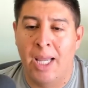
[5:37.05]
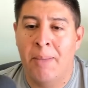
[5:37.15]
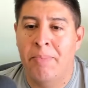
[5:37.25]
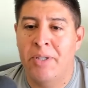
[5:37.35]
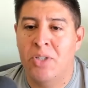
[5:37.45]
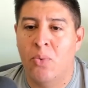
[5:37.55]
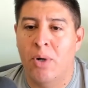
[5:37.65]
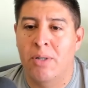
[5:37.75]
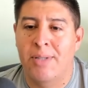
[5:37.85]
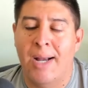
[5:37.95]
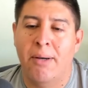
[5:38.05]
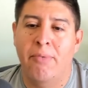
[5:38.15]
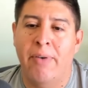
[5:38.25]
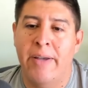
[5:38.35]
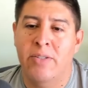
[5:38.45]
empty square
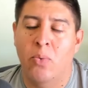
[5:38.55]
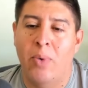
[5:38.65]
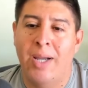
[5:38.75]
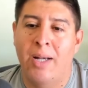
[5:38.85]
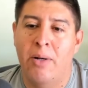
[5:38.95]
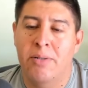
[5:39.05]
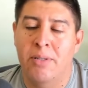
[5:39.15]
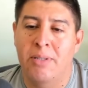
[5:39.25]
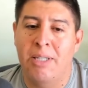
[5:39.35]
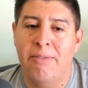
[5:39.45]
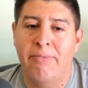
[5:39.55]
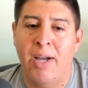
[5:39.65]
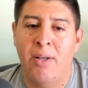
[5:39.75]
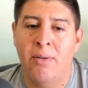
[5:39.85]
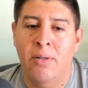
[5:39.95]
sacrifice. White clears the d
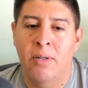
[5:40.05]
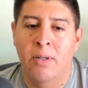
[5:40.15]
file.